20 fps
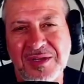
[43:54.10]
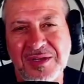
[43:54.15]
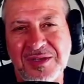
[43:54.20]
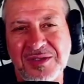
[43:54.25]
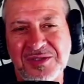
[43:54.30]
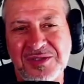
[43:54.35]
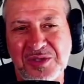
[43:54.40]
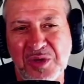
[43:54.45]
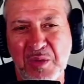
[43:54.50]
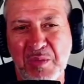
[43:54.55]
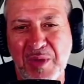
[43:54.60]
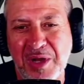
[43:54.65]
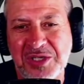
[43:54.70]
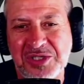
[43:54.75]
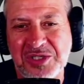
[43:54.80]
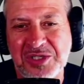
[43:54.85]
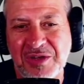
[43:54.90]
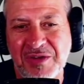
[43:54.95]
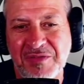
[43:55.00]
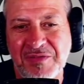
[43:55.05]
so
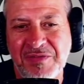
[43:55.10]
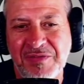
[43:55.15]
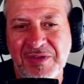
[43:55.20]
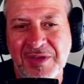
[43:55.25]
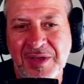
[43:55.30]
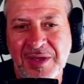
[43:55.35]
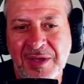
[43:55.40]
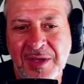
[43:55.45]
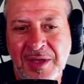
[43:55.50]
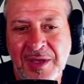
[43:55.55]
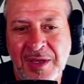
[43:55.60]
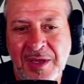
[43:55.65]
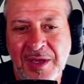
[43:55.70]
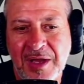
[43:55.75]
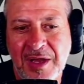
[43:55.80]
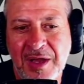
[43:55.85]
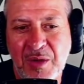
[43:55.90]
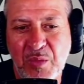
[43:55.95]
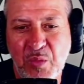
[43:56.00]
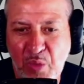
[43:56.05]
much of
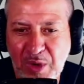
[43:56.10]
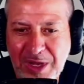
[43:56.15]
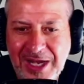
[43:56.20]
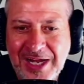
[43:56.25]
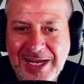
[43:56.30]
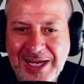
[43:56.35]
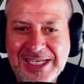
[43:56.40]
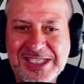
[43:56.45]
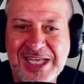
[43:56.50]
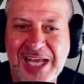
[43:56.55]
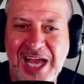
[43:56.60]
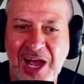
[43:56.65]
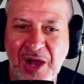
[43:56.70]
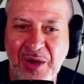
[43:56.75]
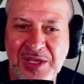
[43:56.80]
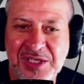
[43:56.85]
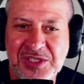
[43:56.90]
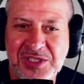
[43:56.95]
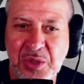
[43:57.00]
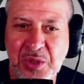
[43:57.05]
what it is now.
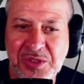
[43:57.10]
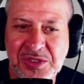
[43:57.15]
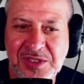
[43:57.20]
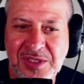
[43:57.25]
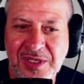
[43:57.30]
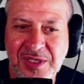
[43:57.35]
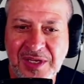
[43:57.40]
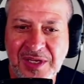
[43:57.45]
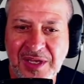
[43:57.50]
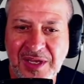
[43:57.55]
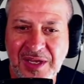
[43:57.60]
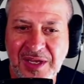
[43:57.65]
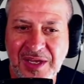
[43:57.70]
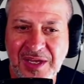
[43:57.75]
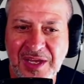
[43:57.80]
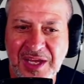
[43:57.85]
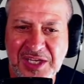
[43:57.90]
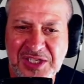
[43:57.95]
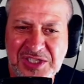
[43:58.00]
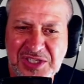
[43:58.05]
It's
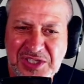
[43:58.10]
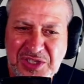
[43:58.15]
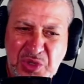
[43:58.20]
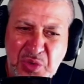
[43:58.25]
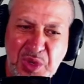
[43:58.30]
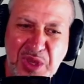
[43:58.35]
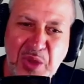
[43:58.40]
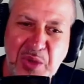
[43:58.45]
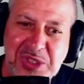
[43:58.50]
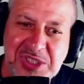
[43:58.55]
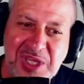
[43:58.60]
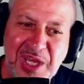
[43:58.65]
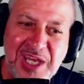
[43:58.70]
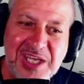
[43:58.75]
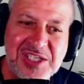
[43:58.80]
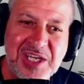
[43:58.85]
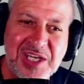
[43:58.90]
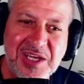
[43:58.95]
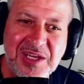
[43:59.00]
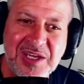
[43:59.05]
doing those
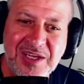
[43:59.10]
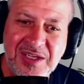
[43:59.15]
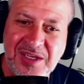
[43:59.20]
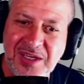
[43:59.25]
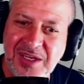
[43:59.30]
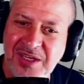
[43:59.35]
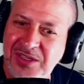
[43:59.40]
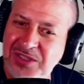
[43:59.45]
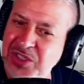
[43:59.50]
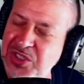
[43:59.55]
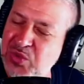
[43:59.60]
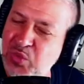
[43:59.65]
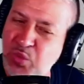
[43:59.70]
things that just